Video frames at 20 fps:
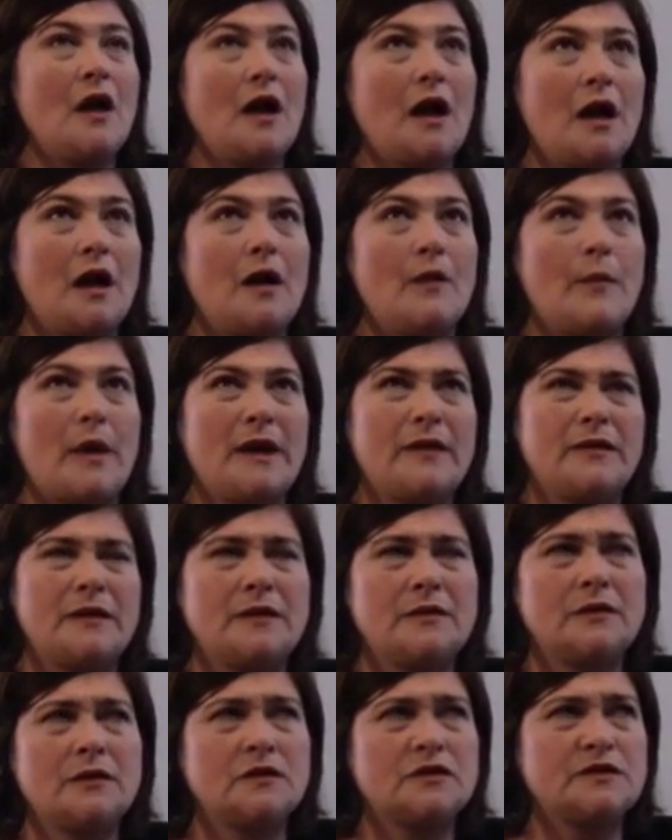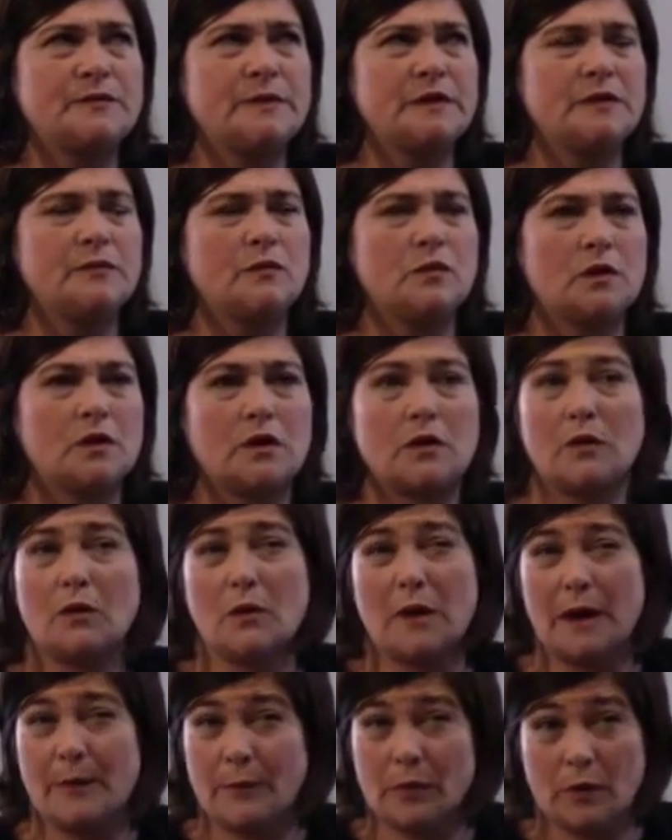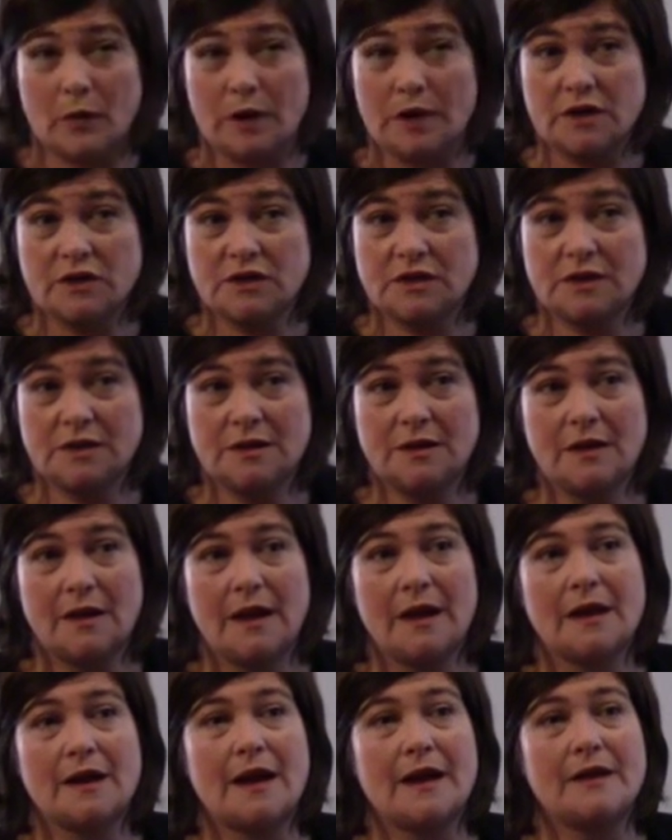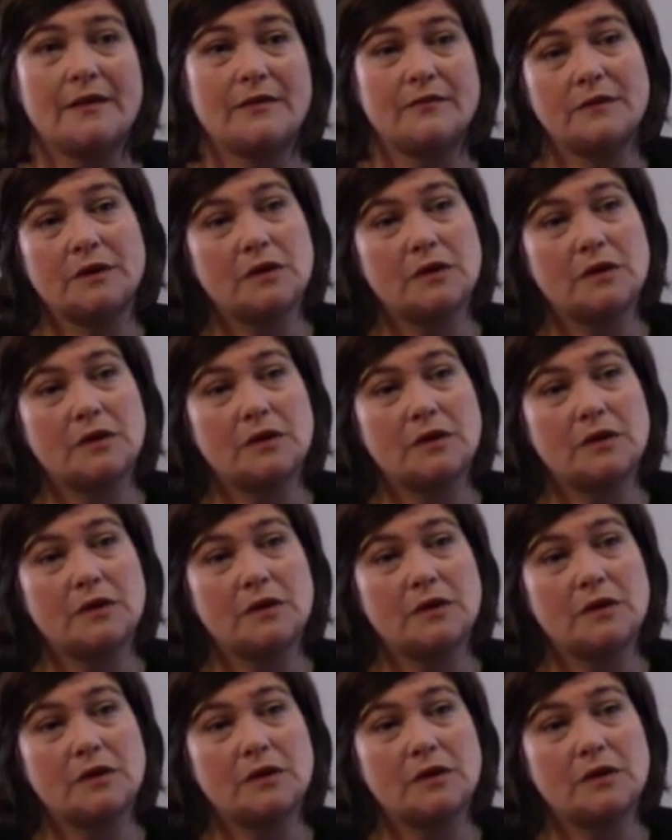I think there's been more cooperation, and